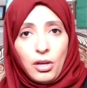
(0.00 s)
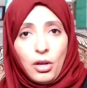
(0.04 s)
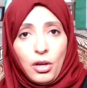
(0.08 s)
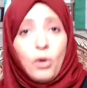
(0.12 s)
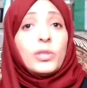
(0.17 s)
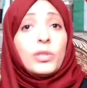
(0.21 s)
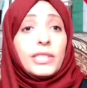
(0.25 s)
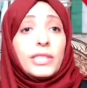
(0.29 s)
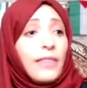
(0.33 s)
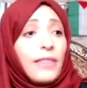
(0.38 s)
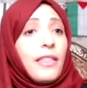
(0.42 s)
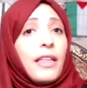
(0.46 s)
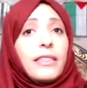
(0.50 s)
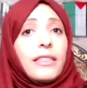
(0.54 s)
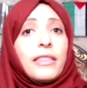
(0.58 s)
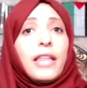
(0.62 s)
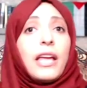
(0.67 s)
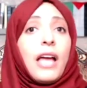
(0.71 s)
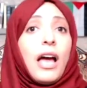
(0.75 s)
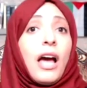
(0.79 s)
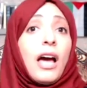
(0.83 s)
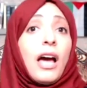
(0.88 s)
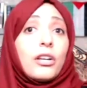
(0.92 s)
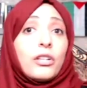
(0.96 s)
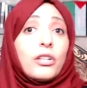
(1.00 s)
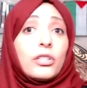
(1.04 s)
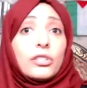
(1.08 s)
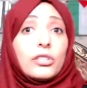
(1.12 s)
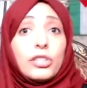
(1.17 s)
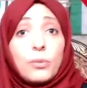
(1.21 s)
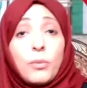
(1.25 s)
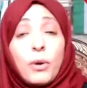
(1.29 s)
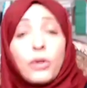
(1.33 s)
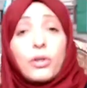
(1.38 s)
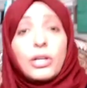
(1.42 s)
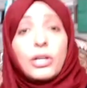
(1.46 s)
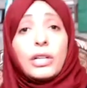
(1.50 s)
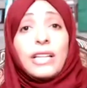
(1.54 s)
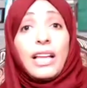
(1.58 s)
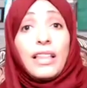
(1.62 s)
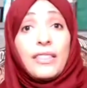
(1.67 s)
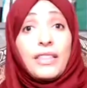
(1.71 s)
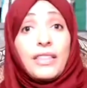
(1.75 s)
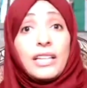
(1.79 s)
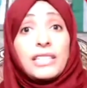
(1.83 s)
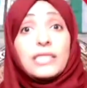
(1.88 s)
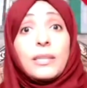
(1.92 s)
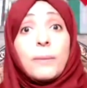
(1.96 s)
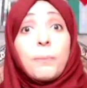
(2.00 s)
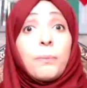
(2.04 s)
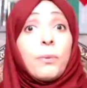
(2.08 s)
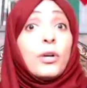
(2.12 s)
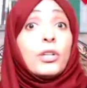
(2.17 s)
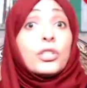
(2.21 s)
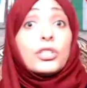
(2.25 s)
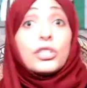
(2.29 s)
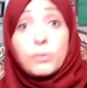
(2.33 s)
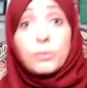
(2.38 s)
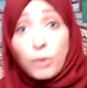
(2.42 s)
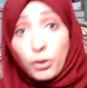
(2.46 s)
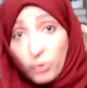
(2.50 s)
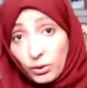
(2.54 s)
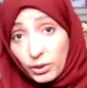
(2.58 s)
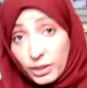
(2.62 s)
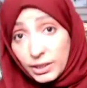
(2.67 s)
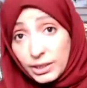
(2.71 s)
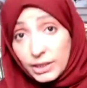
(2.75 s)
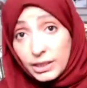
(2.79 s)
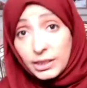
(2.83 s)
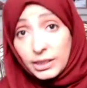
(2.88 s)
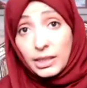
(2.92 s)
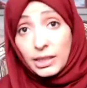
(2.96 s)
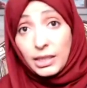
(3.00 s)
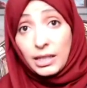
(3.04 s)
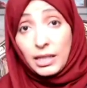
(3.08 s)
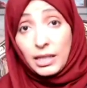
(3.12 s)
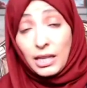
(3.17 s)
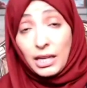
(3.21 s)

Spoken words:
Who said that they are democrat and they support democracy,